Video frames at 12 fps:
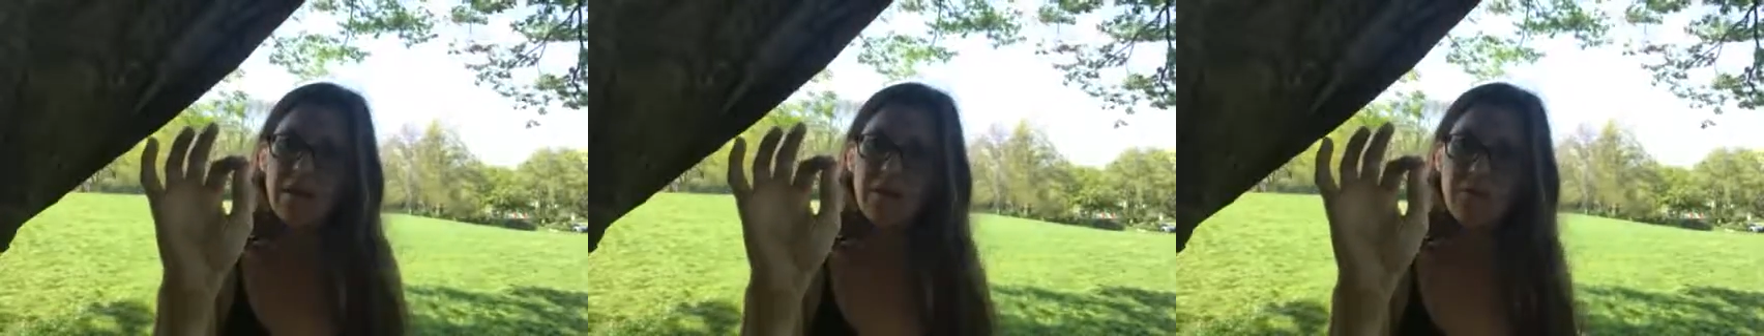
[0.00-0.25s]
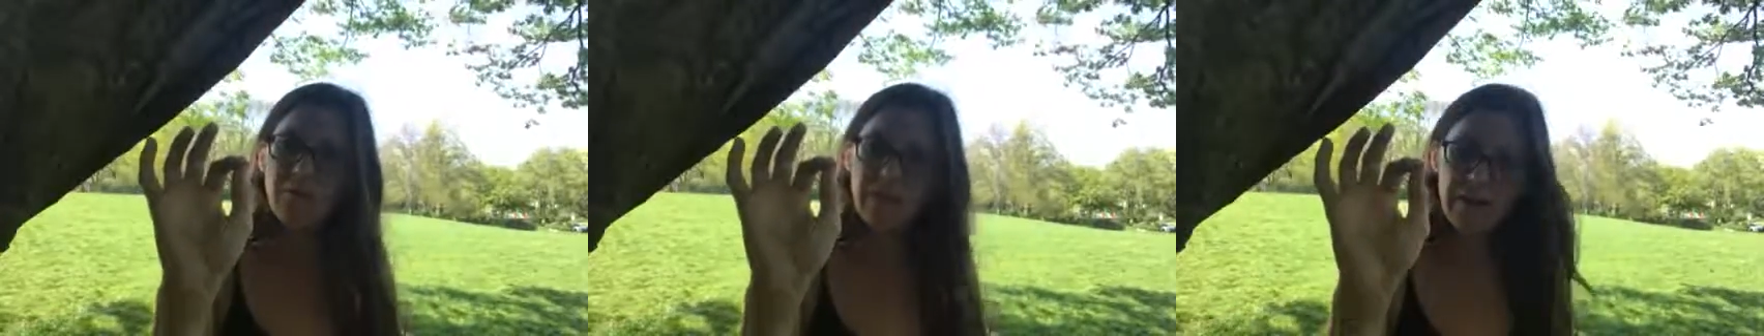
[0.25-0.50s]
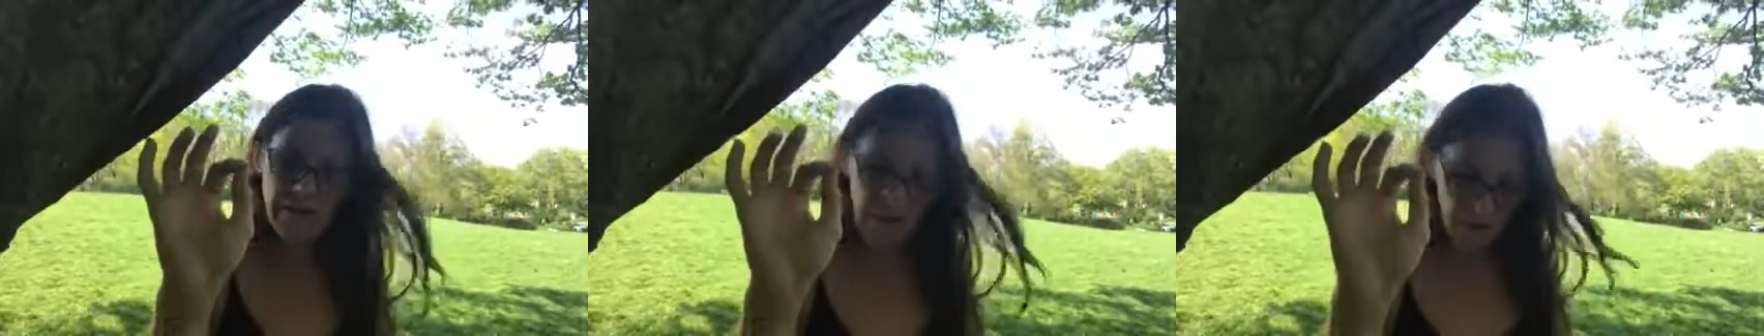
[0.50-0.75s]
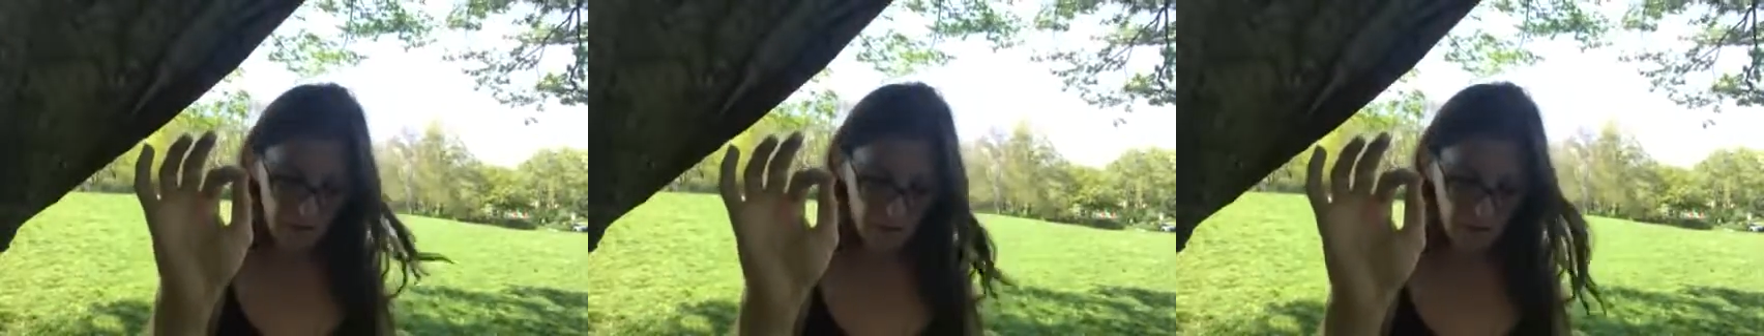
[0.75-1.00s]
you bring it
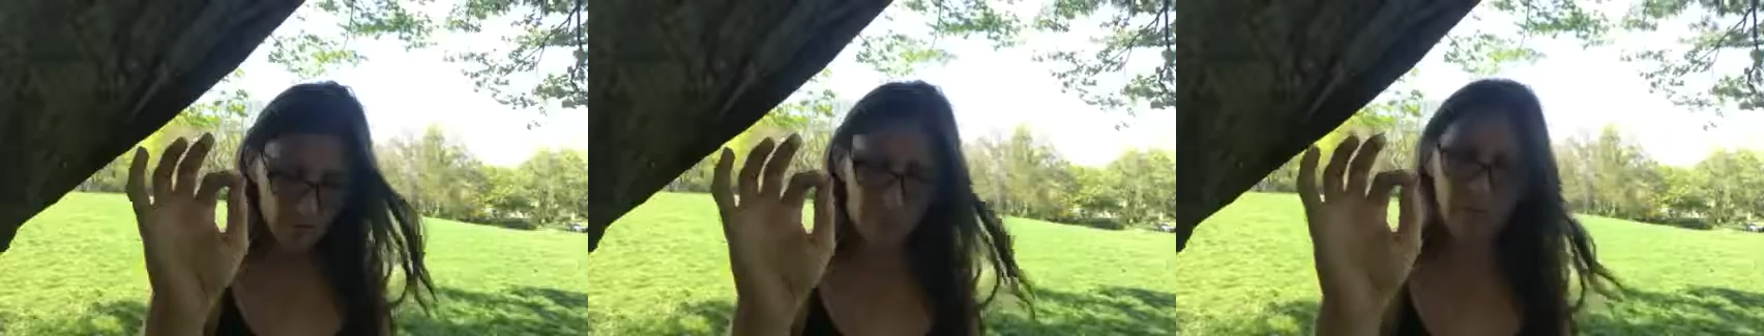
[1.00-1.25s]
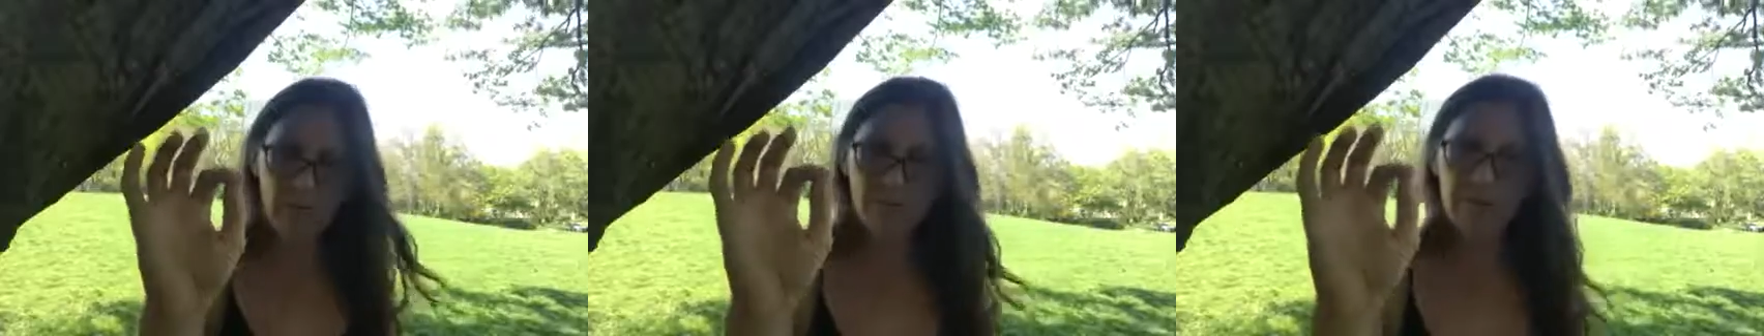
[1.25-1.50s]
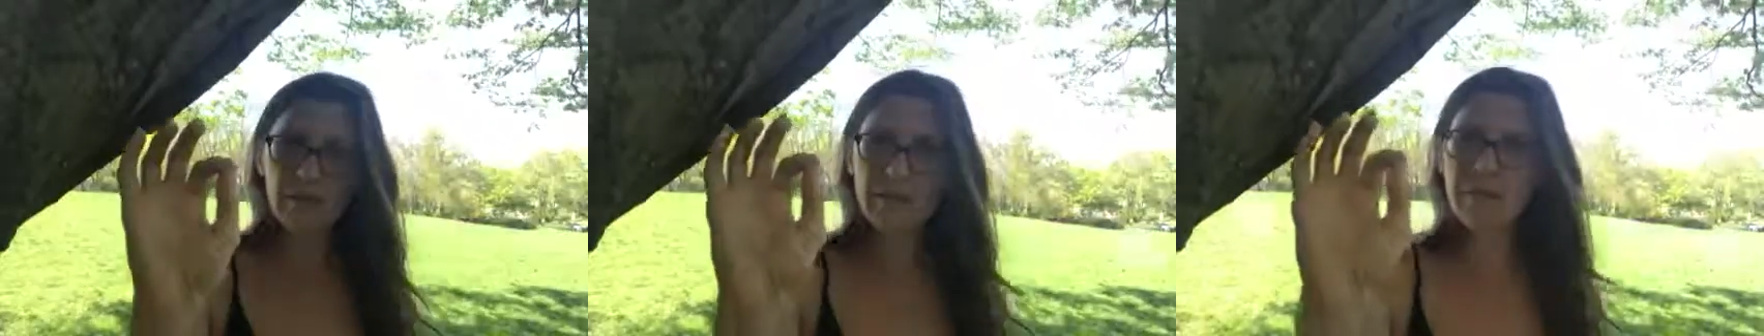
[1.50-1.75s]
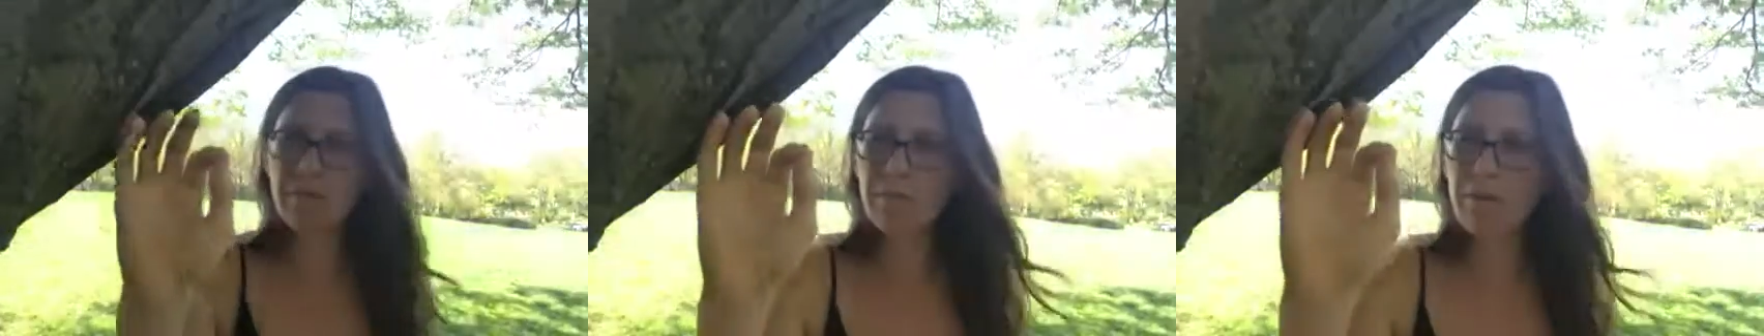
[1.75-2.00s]
to your
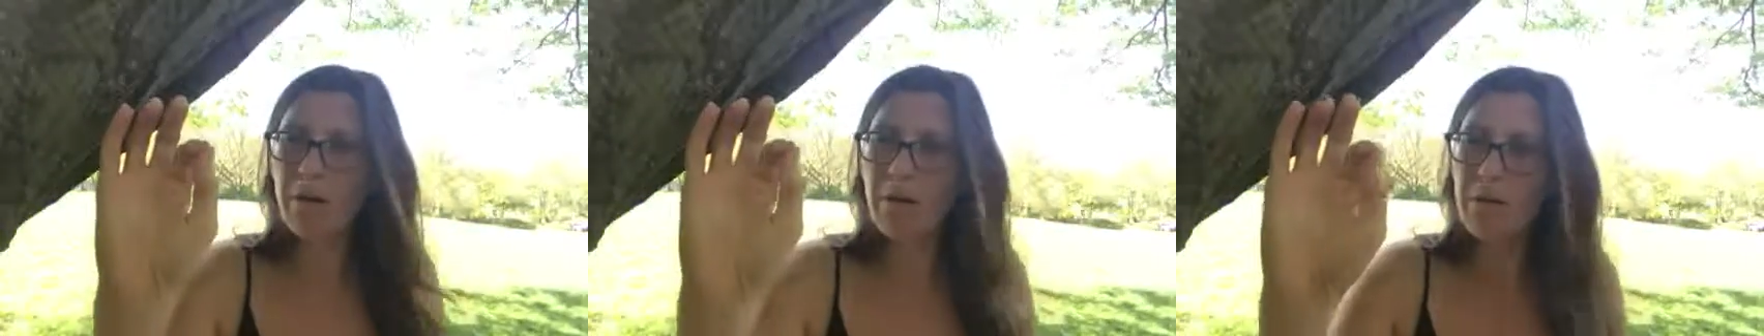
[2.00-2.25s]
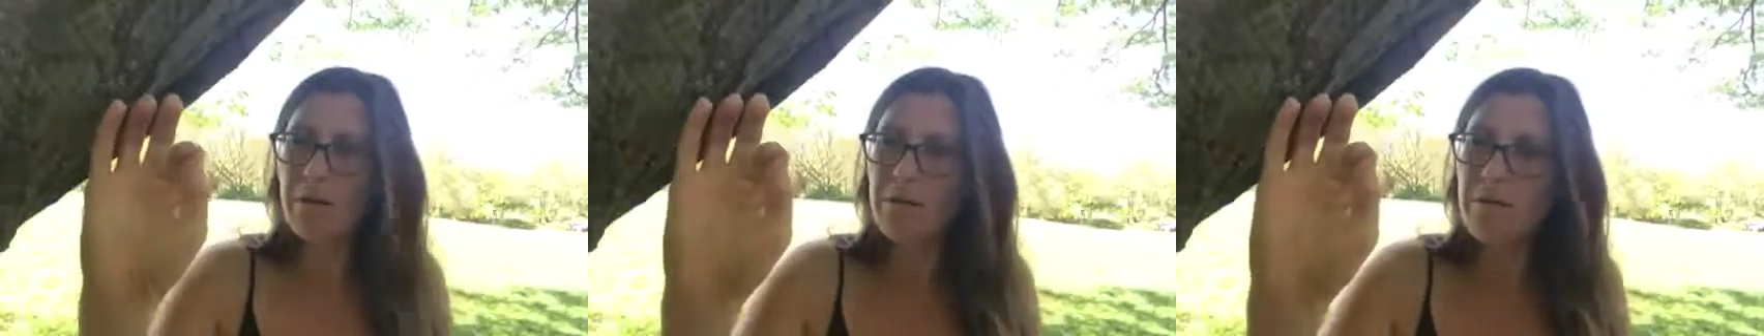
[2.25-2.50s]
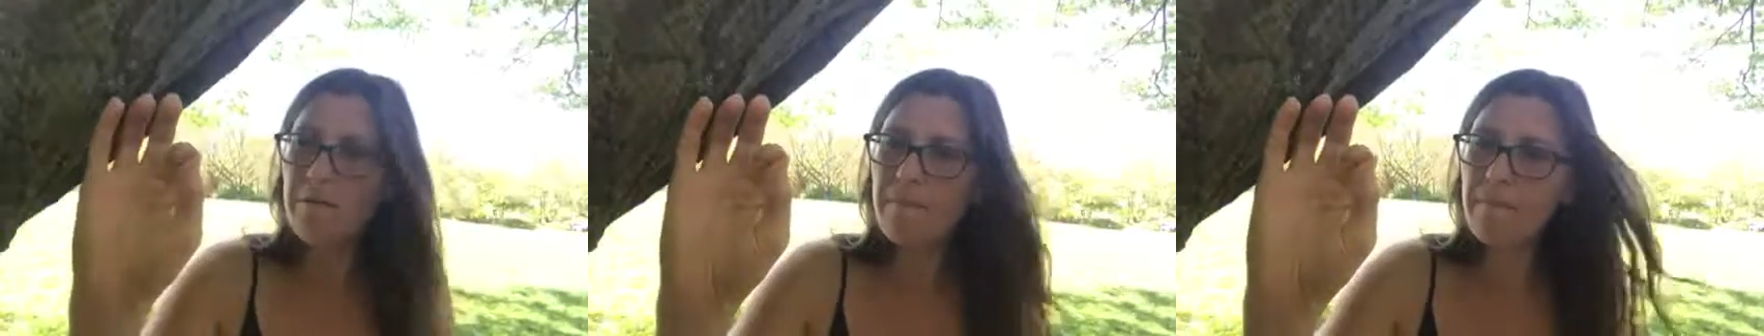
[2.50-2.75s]
living partner,